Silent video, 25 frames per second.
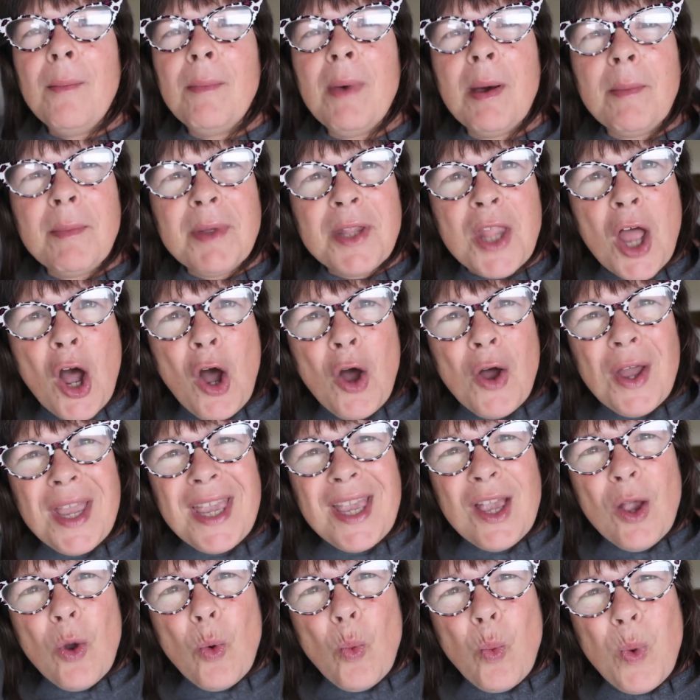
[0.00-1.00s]
Mum and
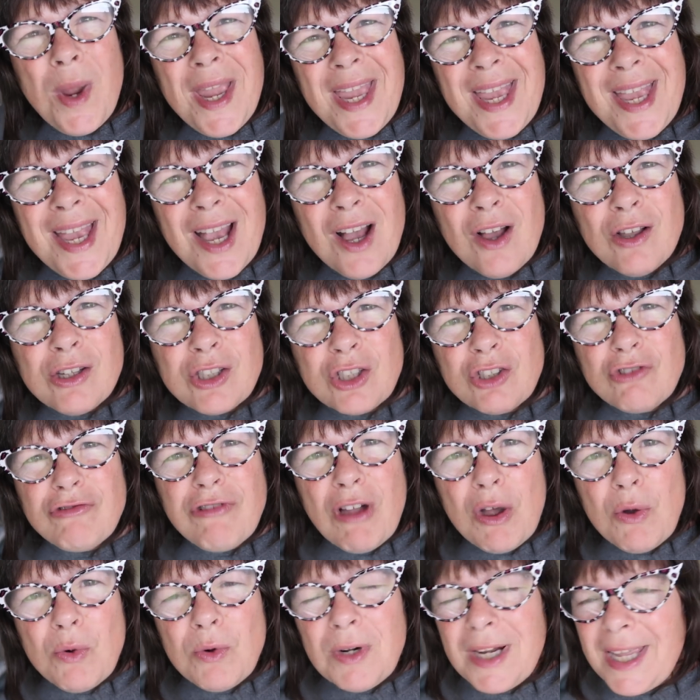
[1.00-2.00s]
I, we are
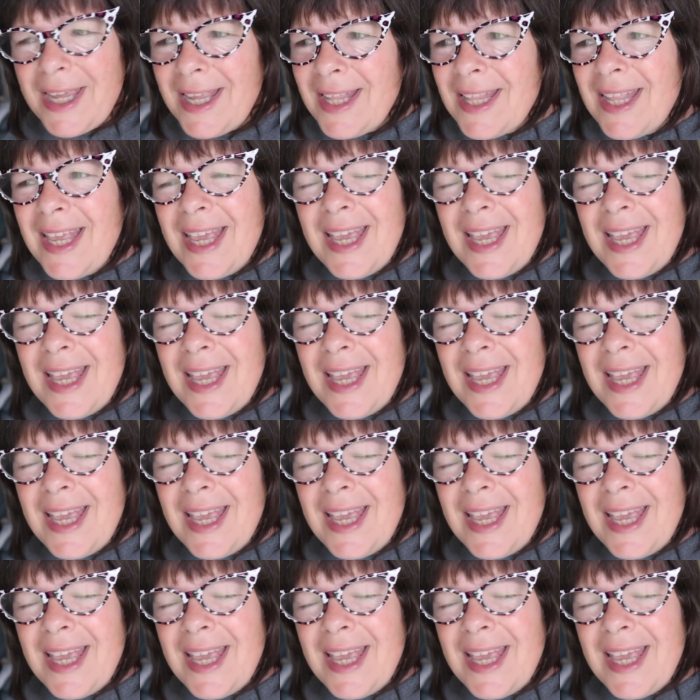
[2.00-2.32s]
strolling